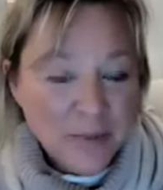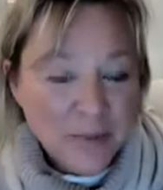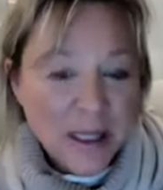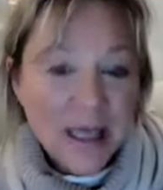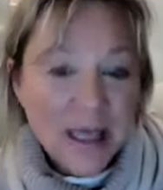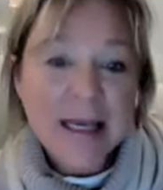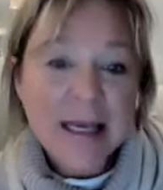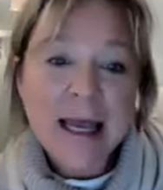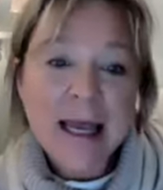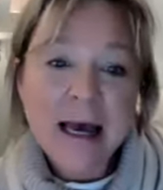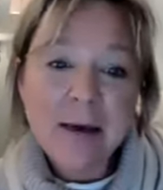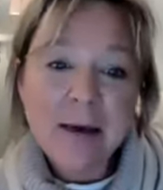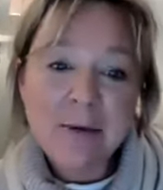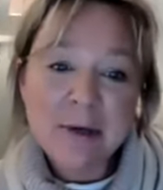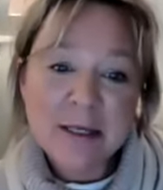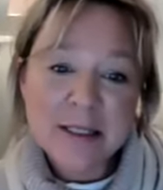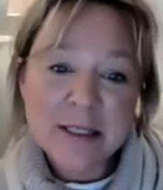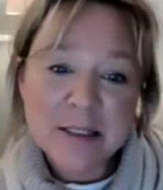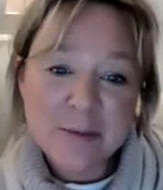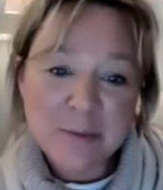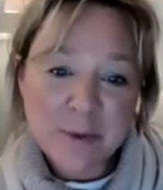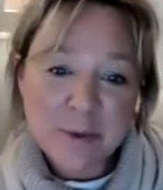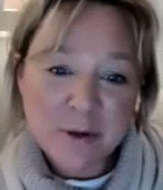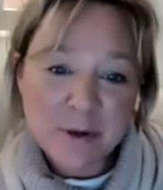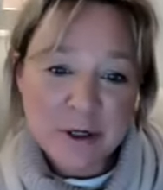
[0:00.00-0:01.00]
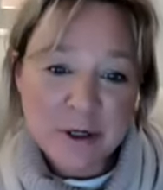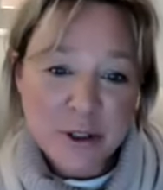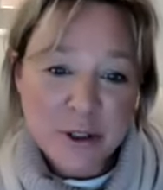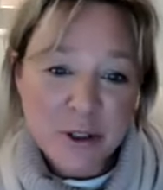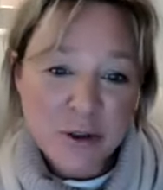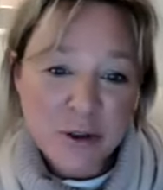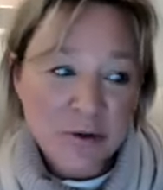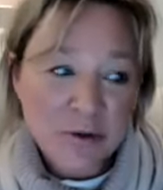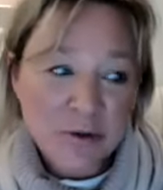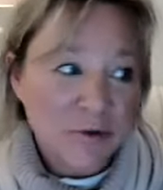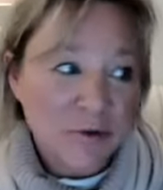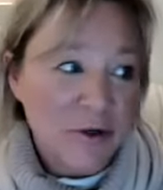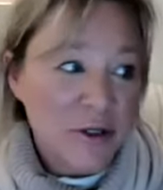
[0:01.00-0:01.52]
allowing spirit, the
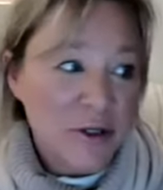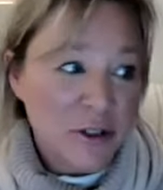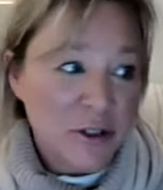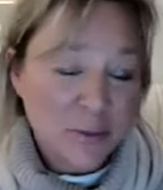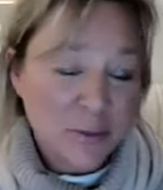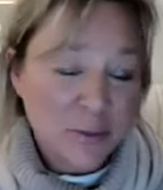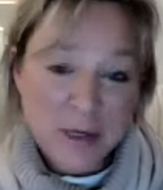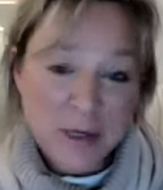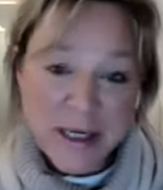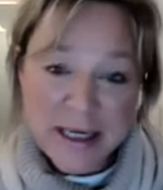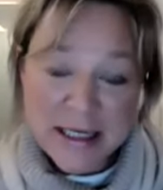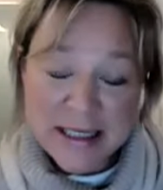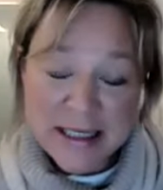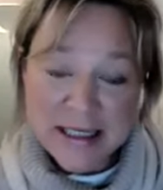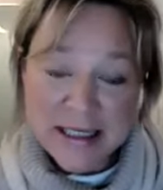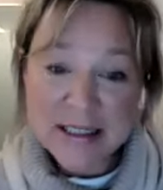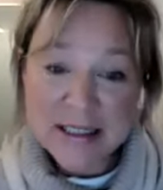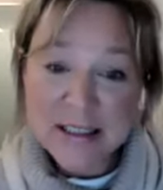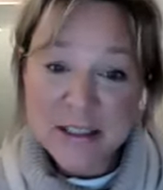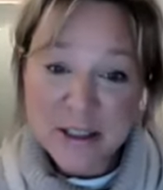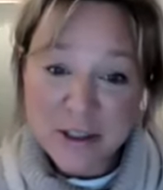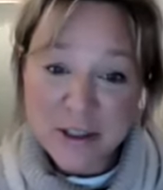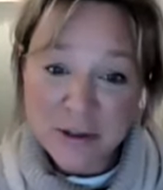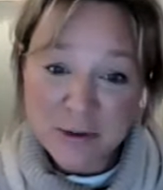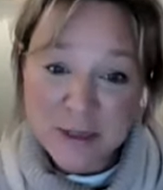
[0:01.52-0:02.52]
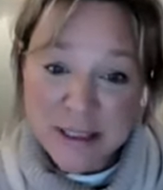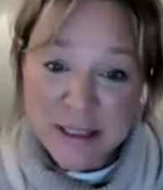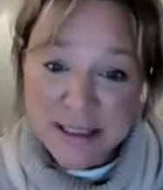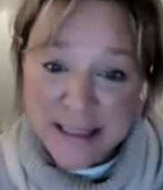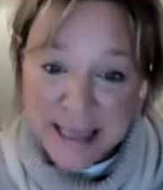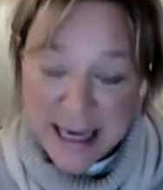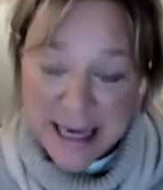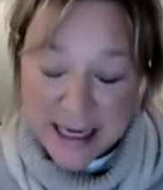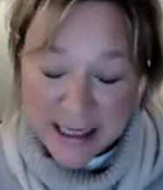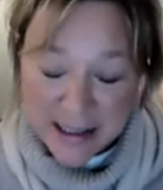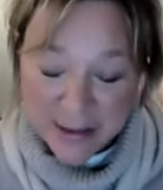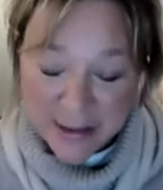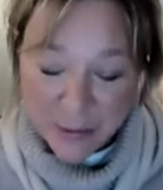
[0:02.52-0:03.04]
universe, to bring it into you
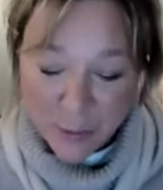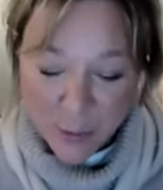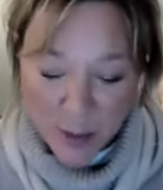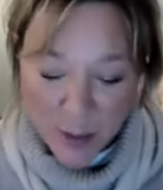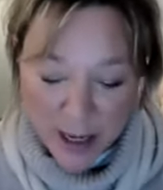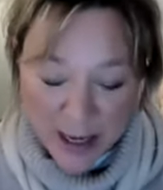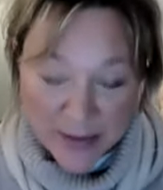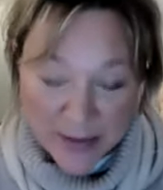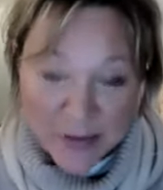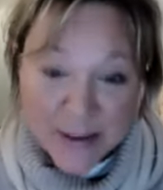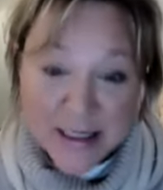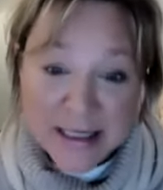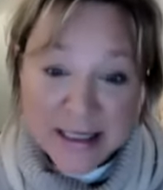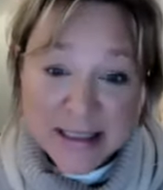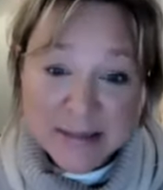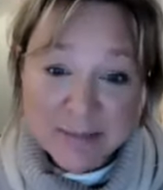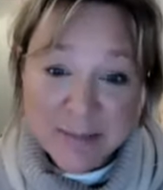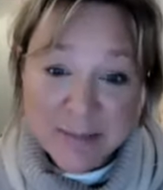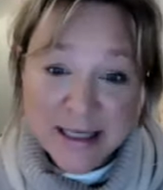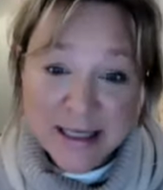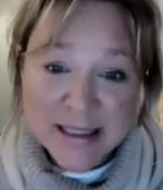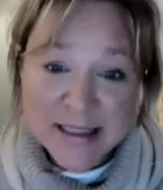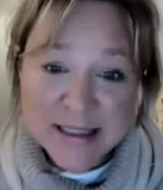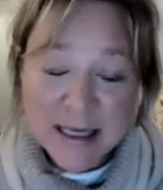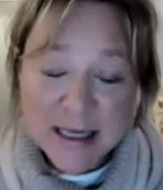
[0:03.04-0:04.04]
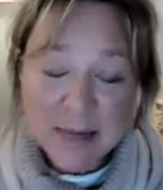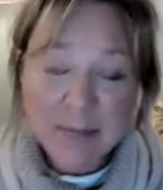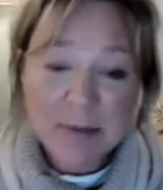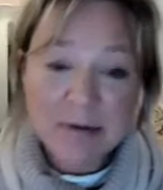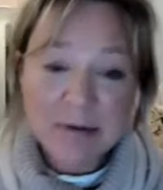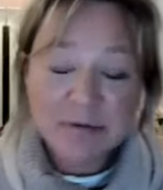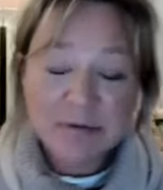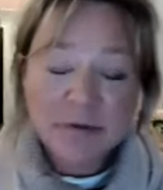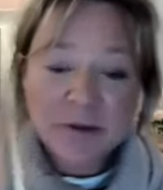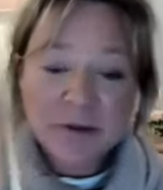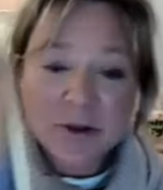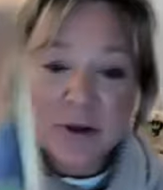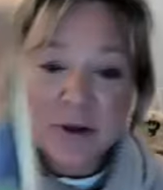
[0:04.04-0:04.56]
exactly the way that it's meant to come in
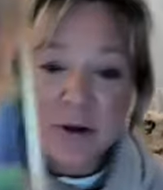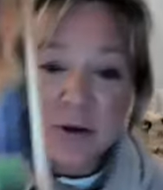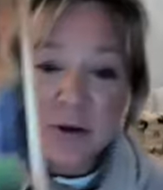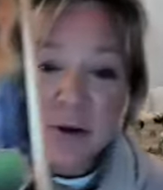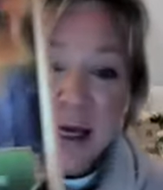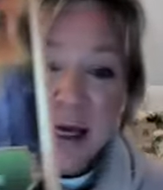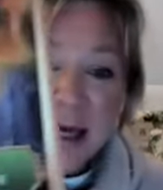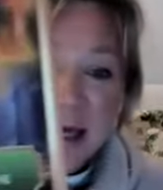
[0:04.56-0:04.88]
for you.